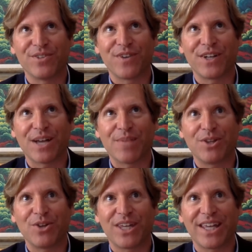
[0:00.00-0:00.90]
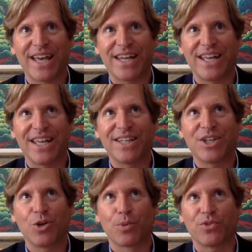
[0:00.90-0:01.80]
funny, I'm looking at a
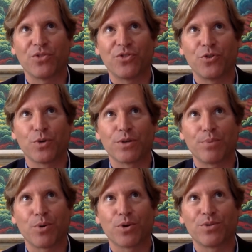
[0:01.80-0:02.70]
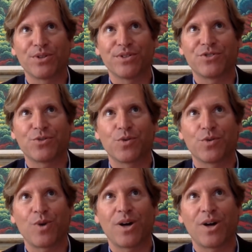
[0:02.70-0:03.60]
Gilbert Stuart portrait of
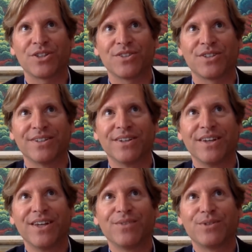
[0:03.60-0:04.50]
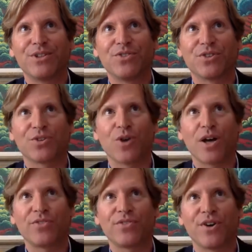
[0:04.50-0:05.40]
George Washington, which is
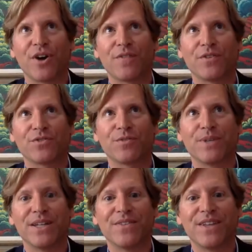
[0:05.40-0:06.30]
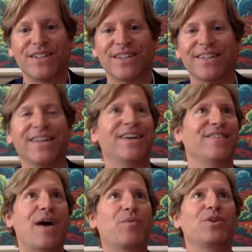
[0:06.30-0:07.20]
across the office from me, and thinking
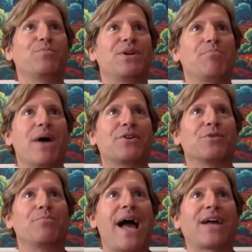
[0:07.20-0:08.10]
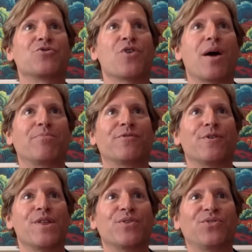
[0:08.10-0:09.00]
that would have been a better backdrop
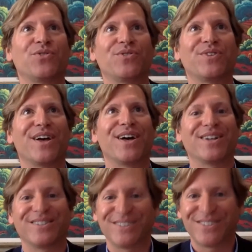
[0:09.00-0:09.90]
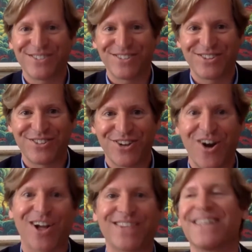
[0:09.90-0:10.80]
for this
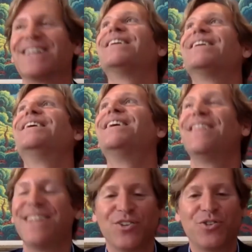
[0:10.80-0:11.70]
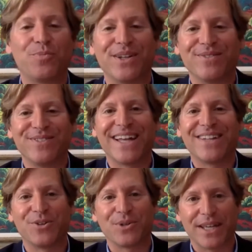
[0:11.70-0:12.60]
talk than this, but
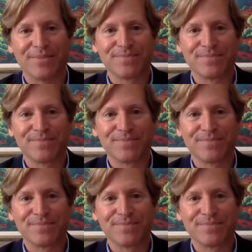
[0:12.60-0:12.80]
that's okay.